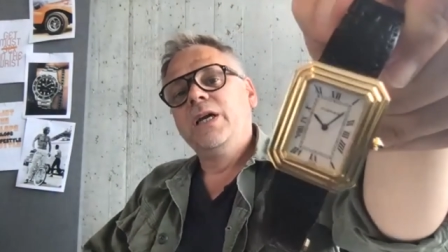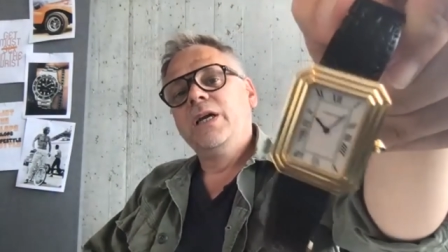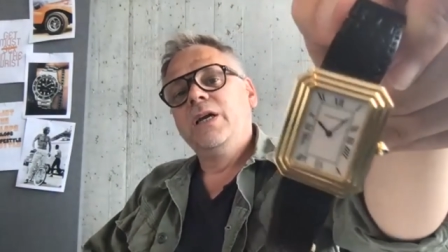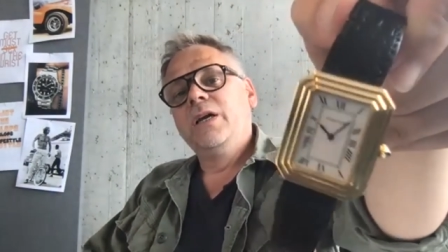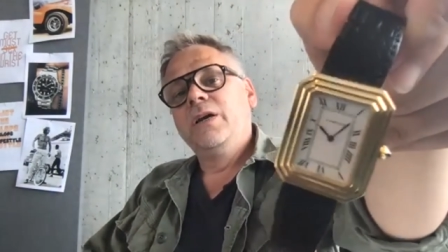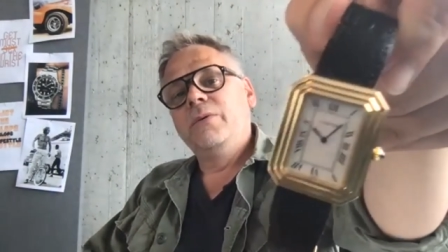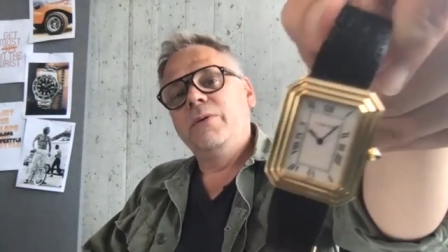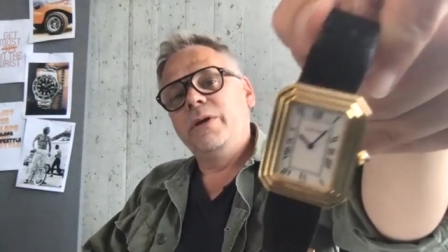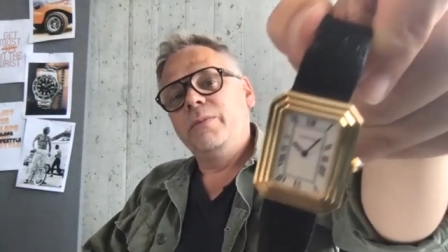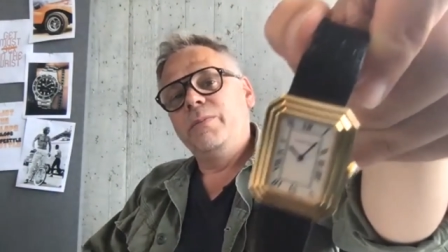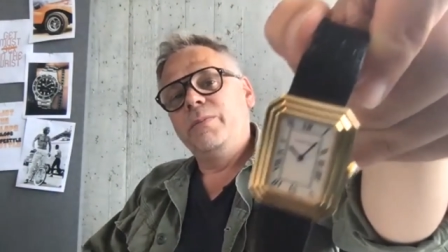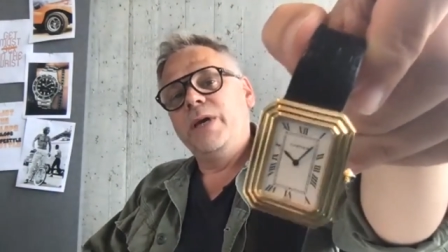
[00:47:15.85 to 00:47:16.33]

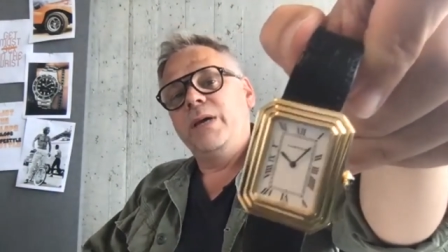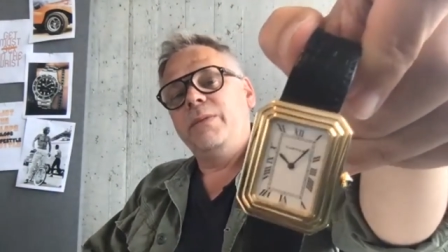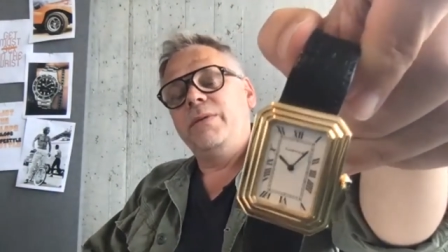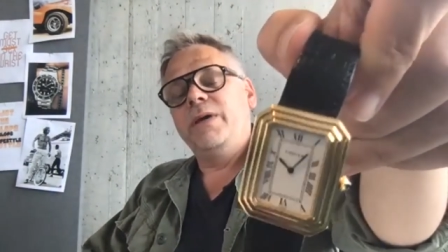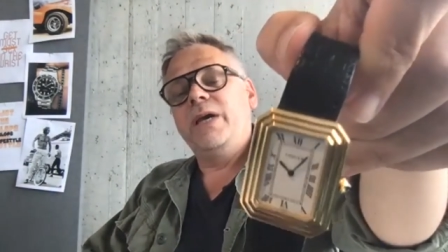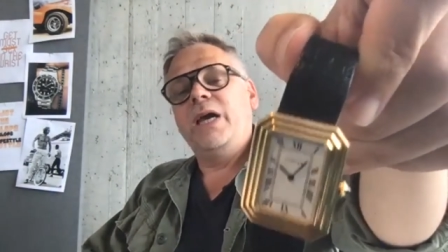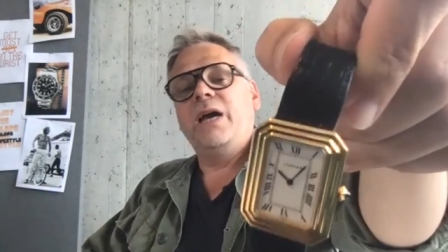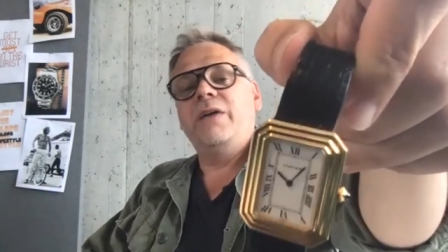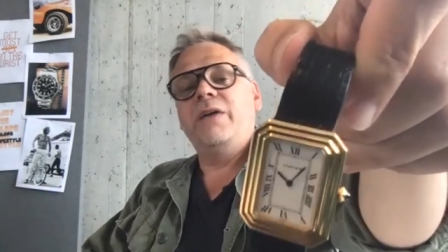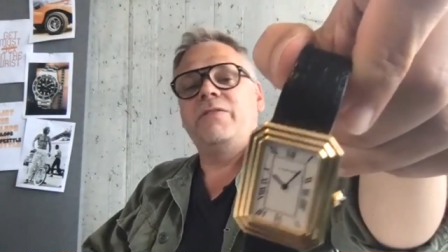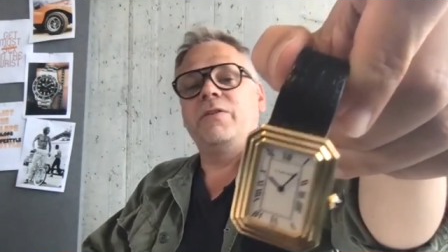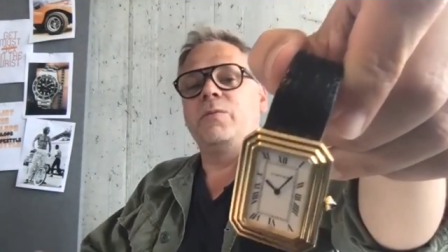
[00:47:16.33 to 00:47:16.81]
where you maybe
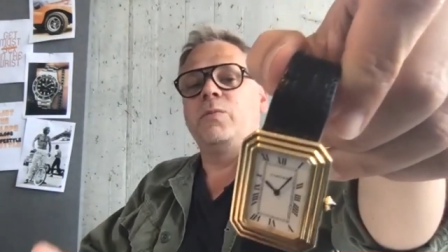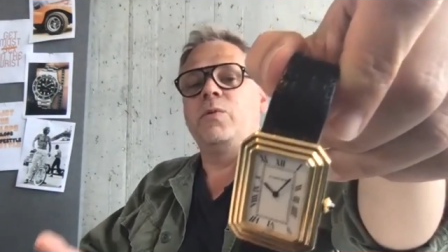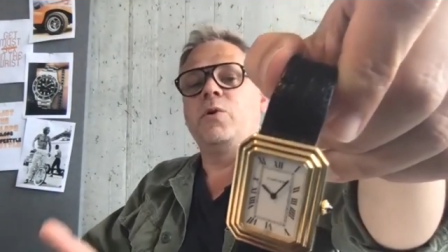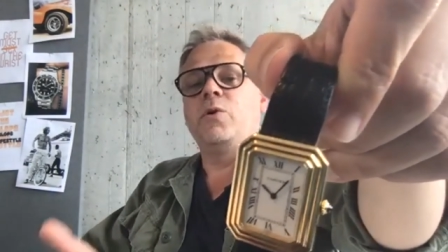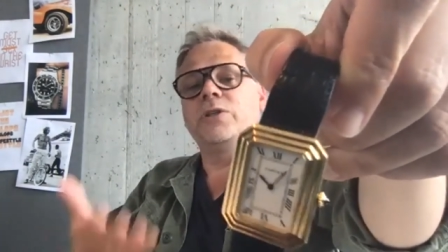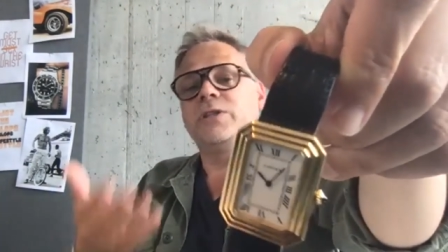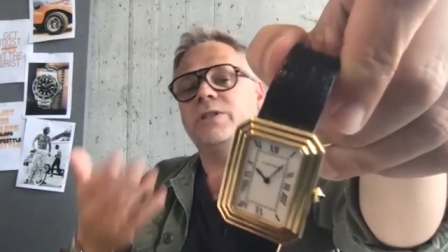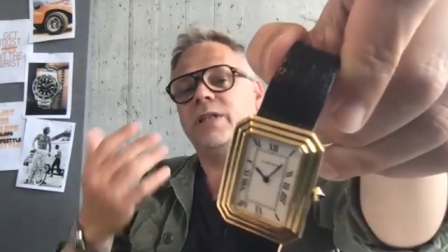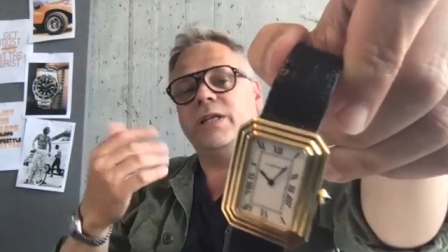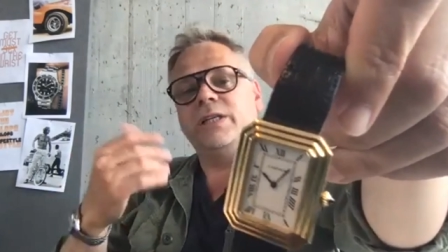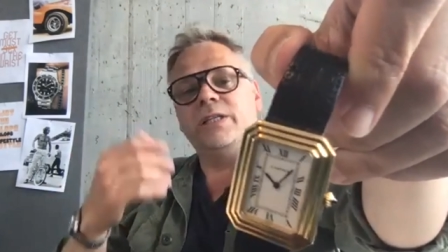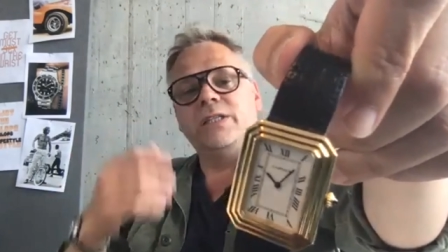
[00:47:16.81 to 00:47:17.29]
have a
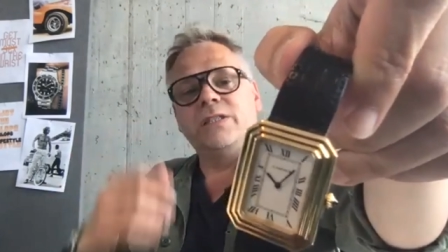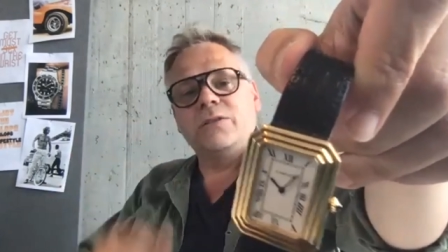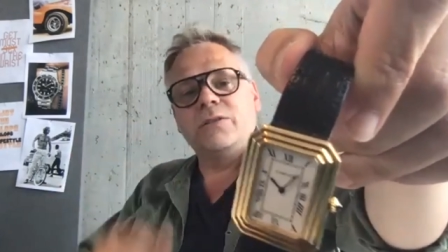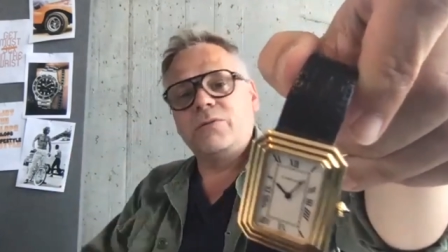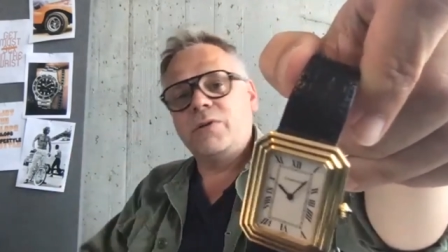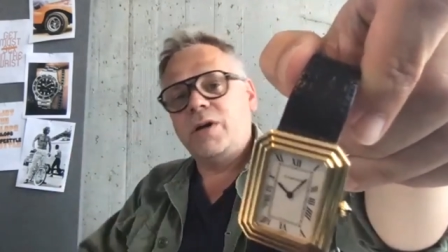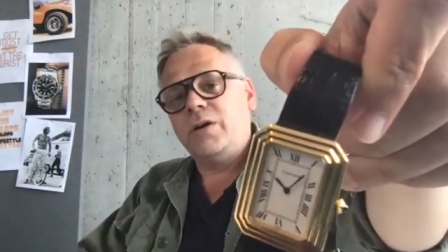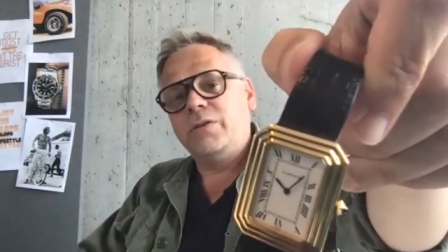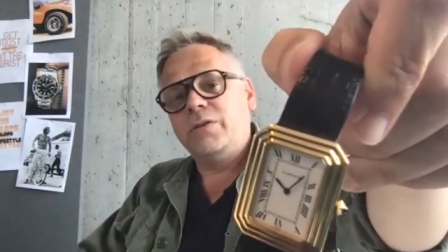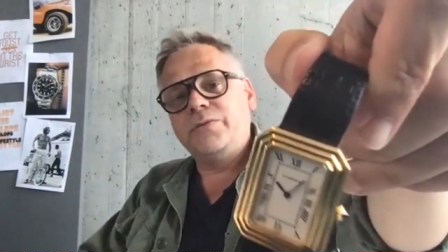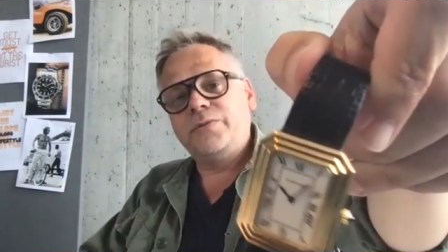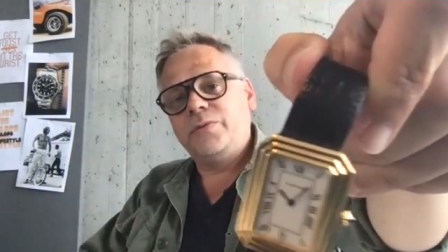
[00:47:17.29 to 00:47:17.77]
watch that is
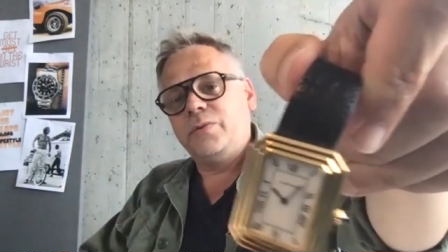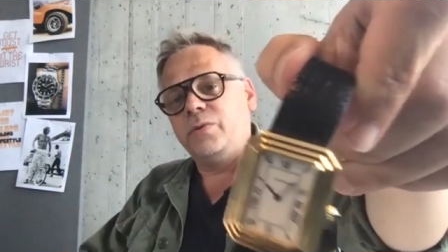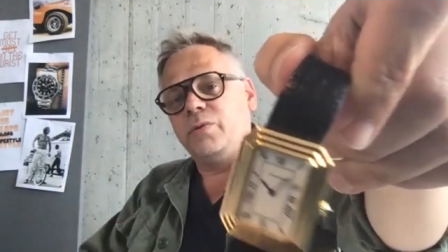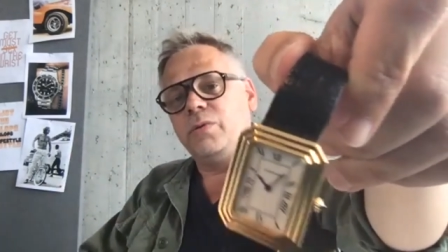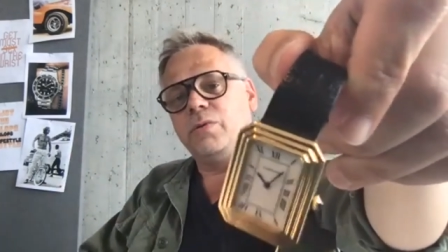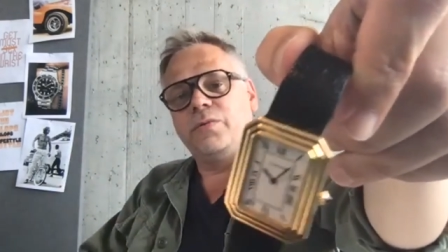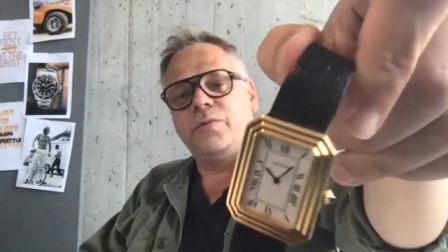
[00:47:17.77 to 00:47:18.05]
around four,